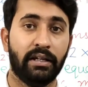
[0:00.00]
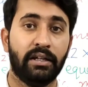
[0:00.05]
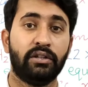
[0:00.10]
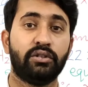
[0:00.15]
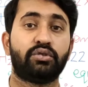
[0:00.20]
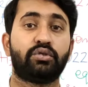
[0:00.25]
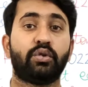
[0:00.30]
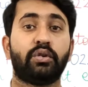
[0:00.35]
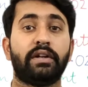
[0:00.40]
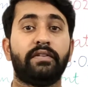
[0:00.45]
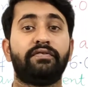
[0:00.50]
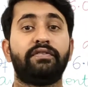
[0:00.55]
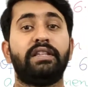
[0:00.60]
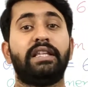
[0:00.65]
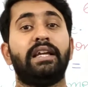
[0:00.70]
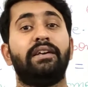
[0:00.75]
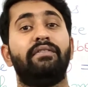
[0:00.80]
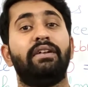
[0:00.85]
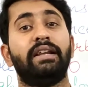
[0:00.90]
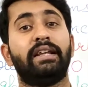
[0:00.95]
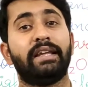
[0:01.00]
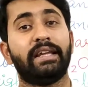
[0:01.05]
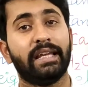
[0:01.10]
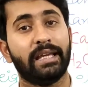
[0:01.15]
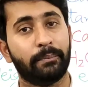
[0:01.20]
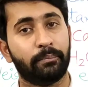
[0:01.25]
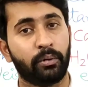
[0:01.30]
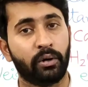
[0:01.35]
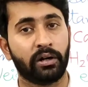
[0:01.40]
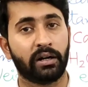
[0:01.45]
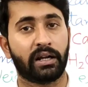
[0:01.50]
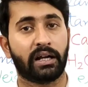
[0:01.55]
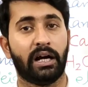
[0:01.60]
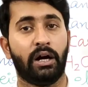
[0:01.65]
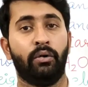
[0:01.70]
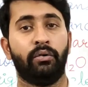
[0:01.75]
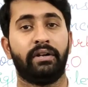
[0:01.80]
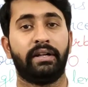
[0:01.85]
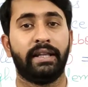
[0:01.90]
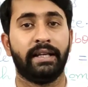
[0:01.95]
So if they will keep on
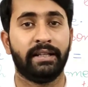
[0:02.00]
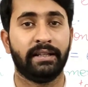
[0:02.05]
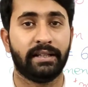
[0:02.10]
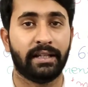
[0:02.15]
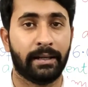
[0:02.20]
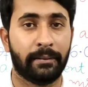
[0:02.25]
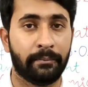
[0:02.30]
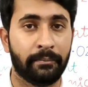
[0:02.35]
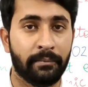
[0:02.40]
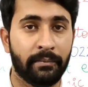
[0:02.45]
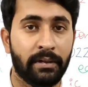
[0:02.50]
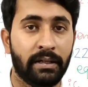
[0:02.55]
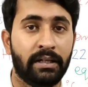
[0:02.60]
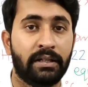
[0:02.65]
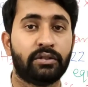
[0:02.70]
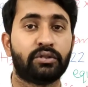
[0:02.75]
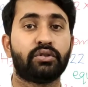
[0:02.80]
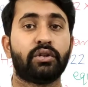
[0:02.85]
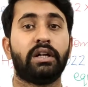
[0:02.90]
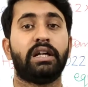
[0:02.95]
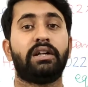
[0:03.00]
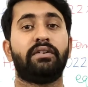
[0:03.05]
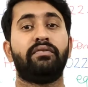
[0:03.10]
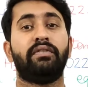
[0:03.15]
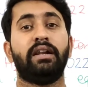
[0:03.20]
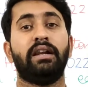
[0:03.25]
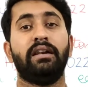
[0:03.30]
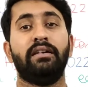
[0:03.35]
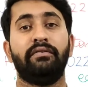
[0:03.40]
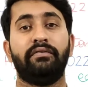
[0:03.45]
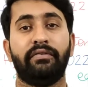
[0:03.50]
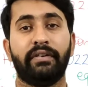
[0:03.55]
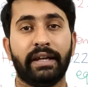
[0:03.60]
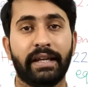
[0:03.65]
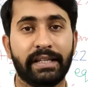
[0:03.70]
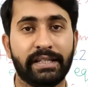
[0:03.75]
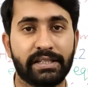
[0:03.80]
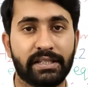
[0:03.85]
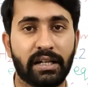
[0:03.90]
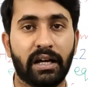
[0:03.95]
counting them, so it will
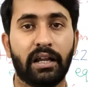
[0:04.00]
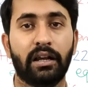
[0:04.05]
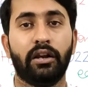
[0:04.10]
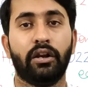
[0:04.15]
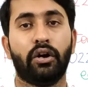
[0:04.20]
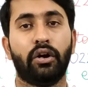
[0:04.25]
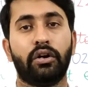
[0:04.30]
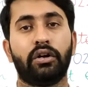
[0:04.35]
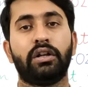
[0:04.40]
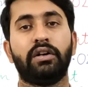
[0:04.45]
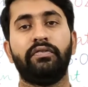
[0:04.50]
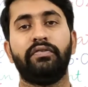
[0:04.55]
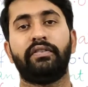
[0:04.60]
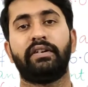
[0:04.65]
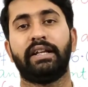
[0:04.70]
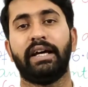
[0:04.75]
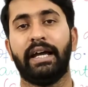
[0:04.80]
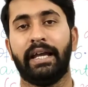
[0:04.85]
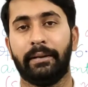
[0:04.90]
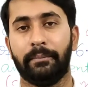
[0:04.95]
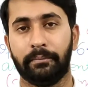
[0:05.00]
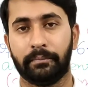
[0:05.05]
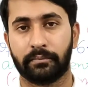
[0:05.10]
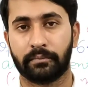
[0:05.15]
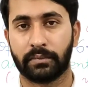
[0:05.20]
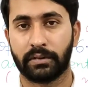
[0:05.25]
waste a lot of time.